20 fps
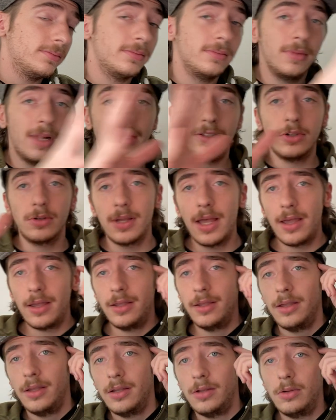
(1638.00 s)
that's okay.
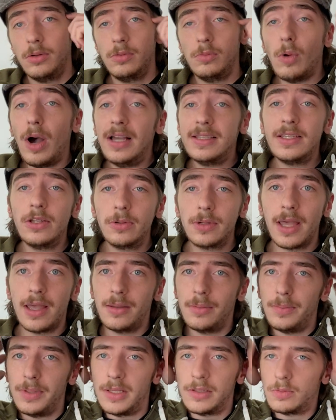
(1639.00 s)
Why is it
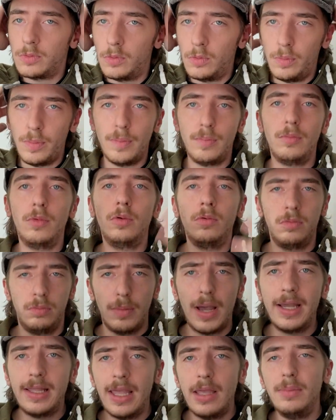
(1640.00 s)
okay? Because well,
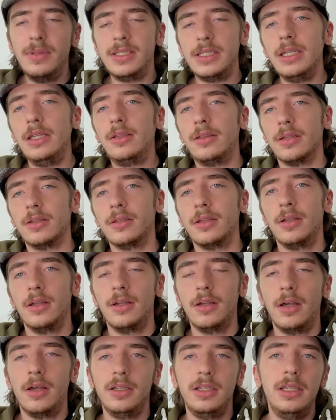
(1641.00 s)
my name is Ethan.
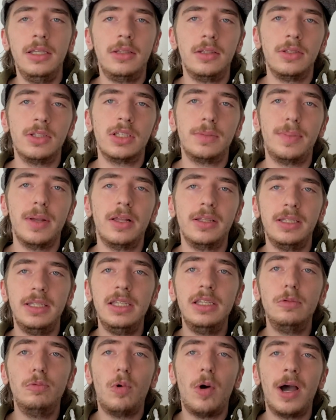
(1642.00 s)
Ethan spelled
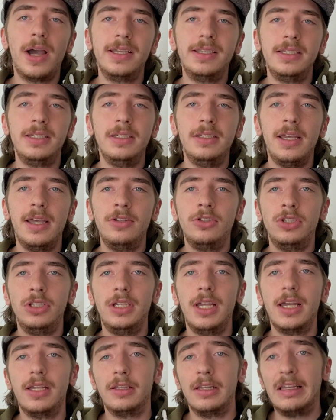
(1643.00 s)

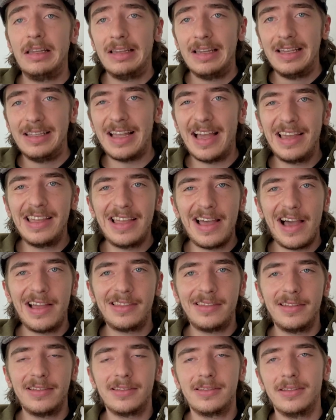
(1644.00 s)
Eythen, and I
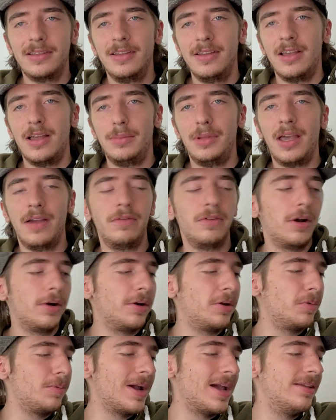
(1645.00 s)
got this. I mean, I've
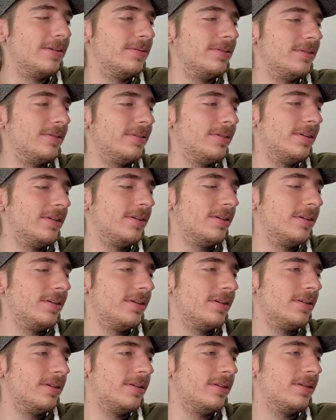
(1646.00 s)
already read
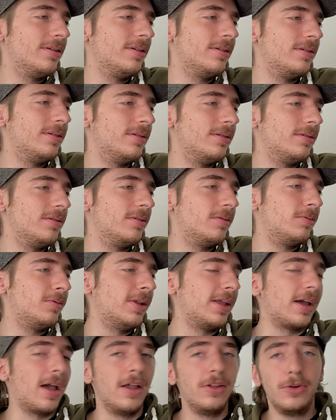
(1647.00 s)

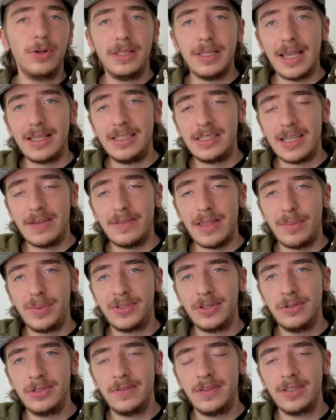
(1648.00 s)
like 197
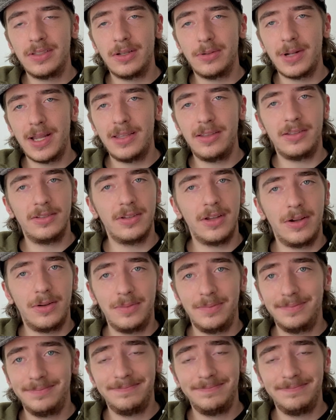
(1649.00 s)
episodes of this already, so